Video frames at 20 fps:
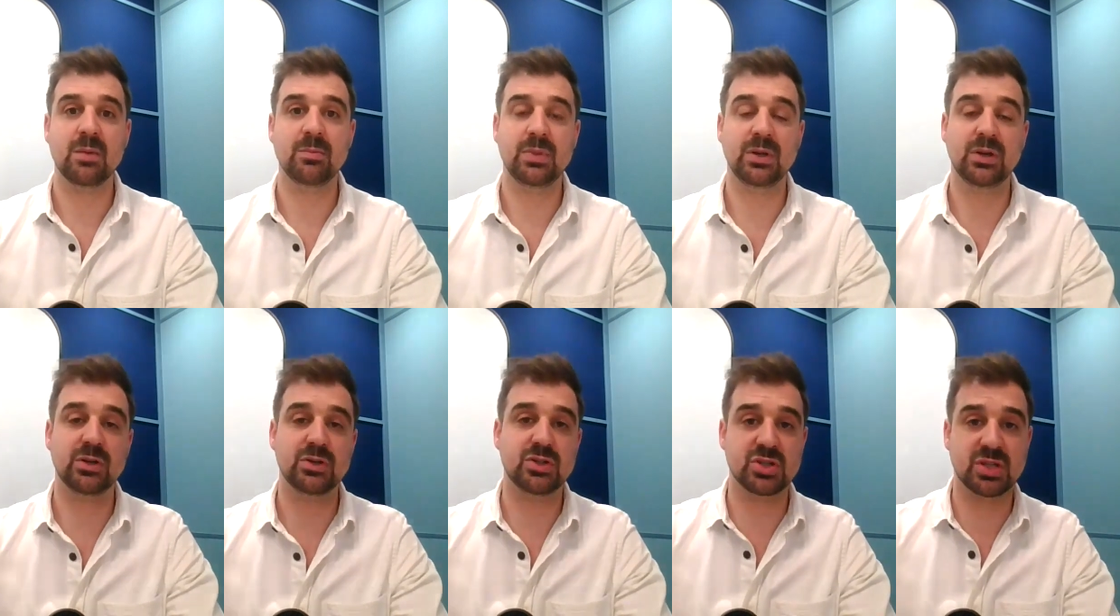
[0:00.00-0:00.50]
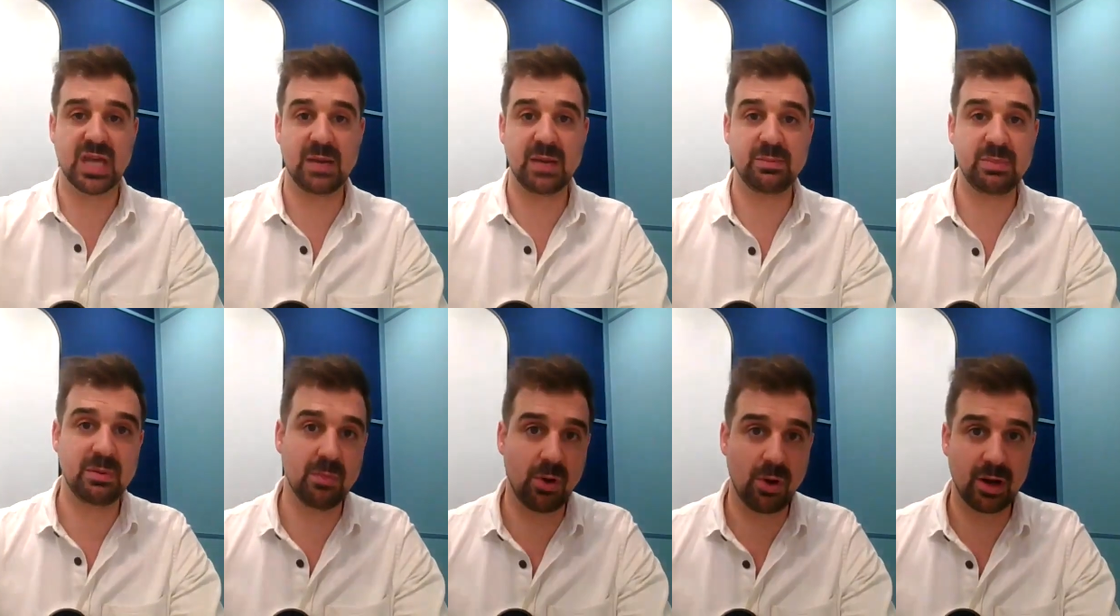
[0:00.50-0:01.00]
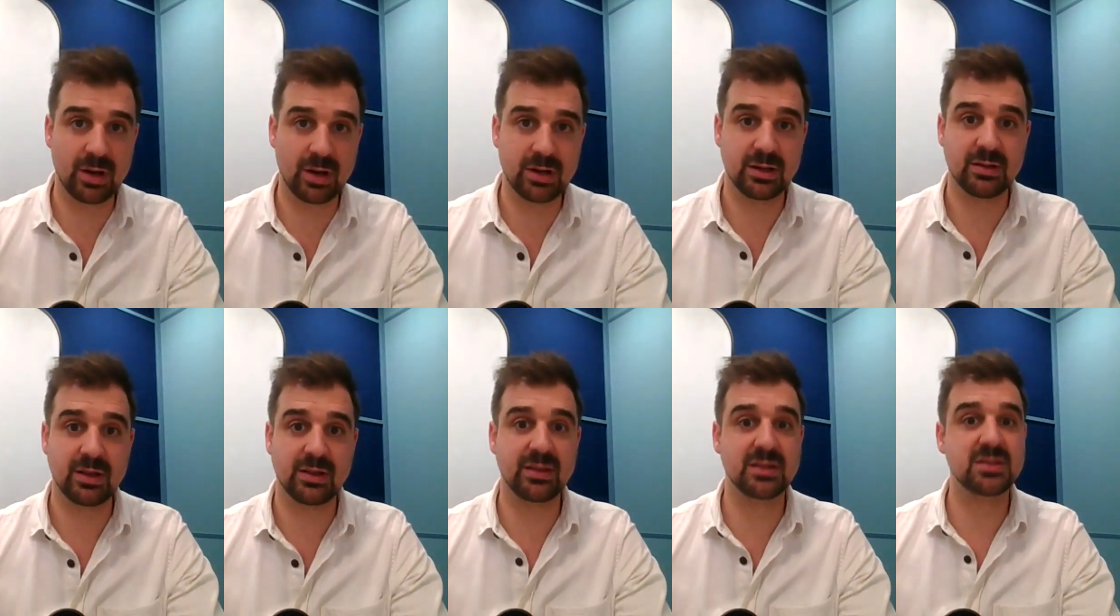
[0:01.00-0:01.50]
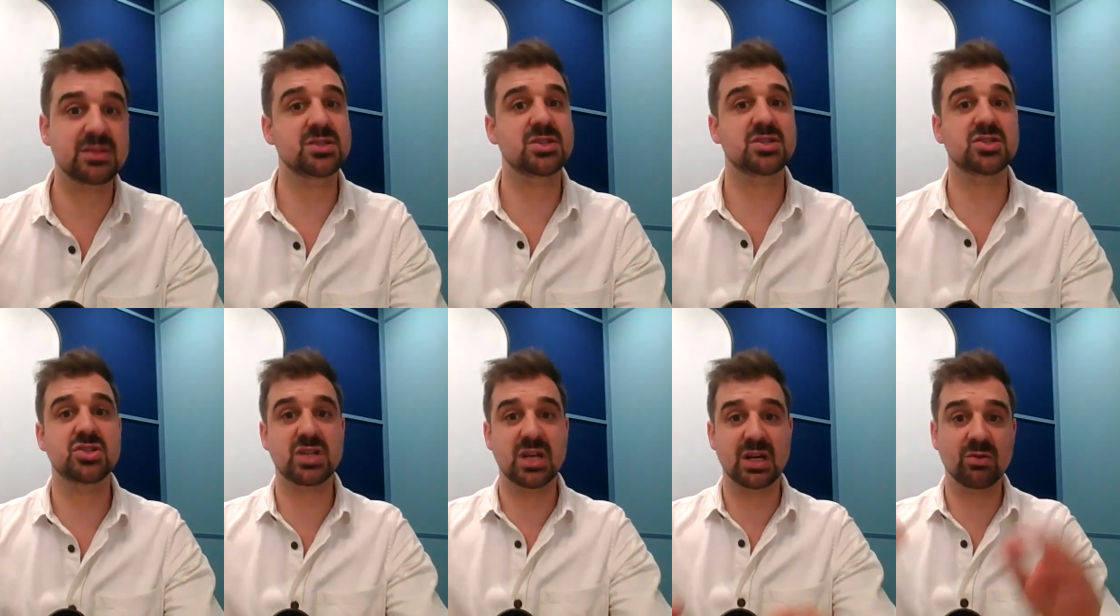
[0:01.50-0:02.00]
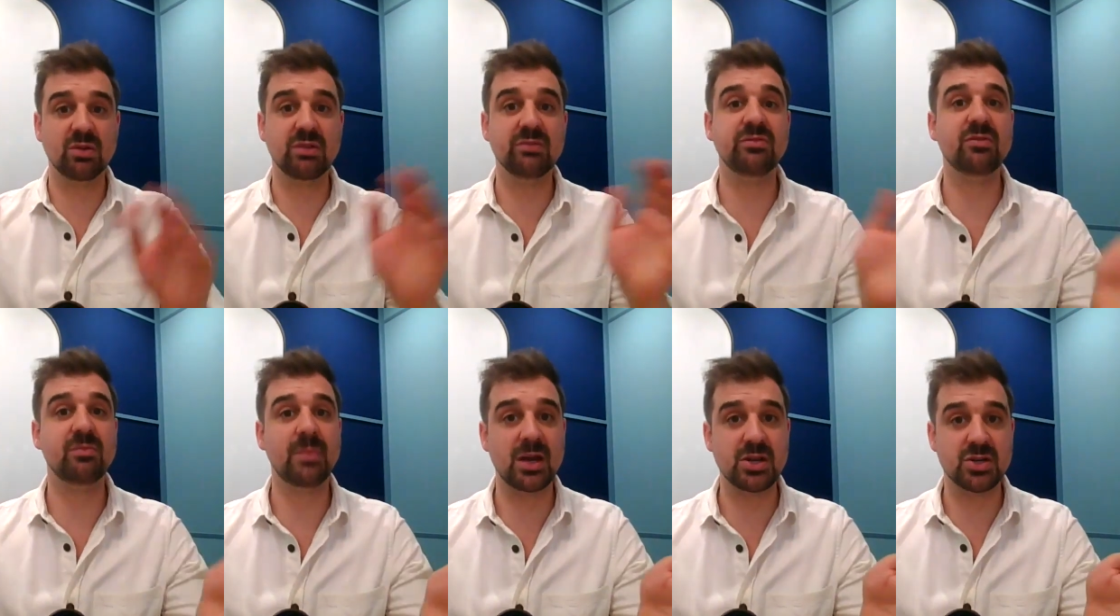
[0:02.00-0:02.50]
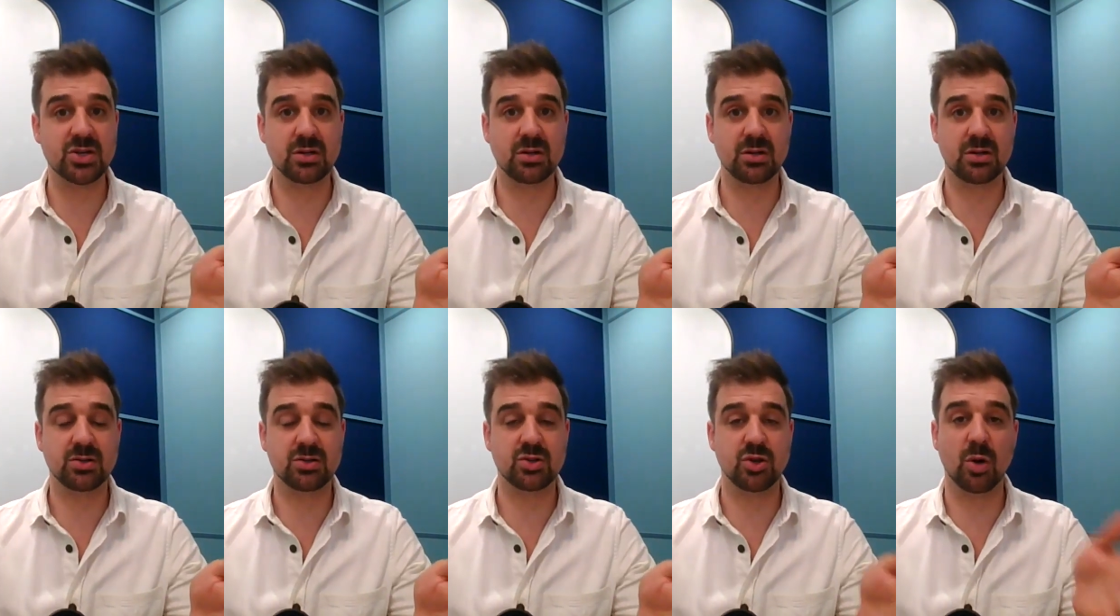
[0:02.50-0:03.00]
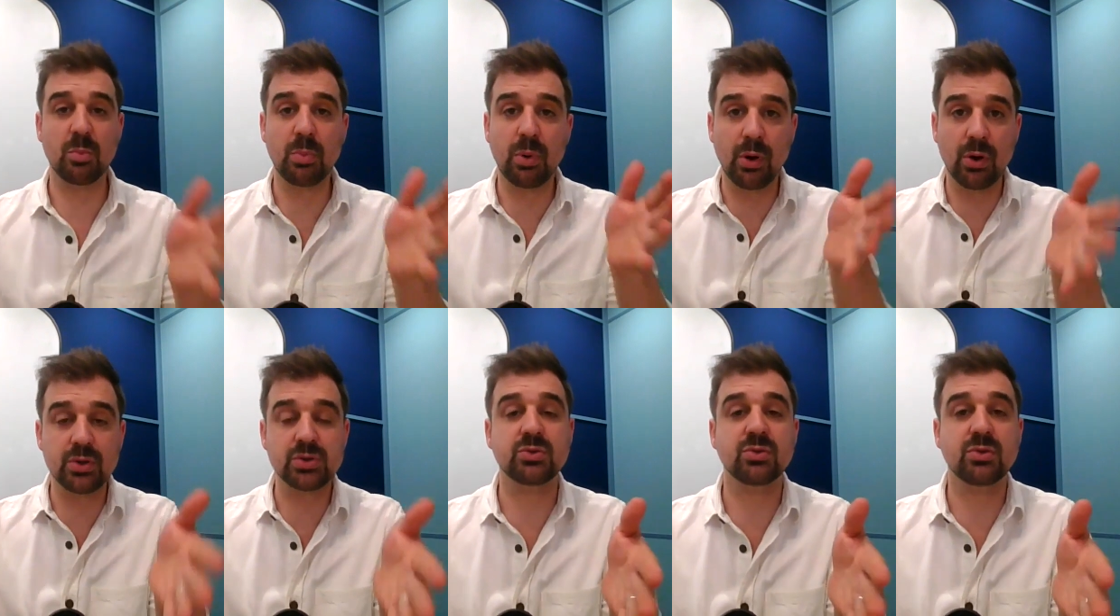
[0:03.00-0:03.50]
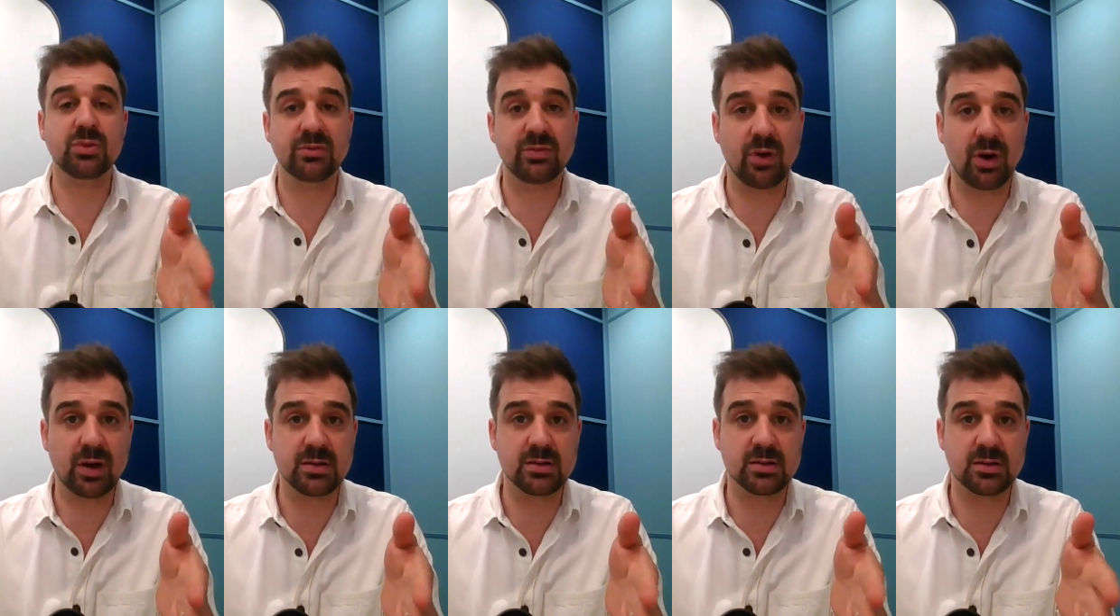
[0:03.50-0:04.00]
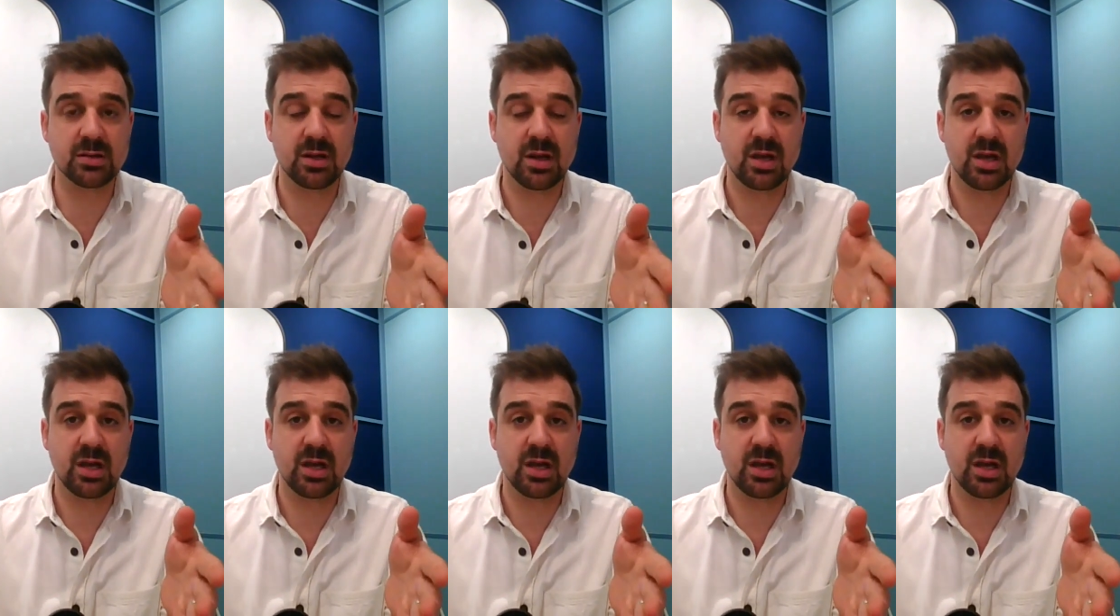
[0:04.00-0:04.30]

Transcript: because just keep in mind that this is just general information. It's not personal advice.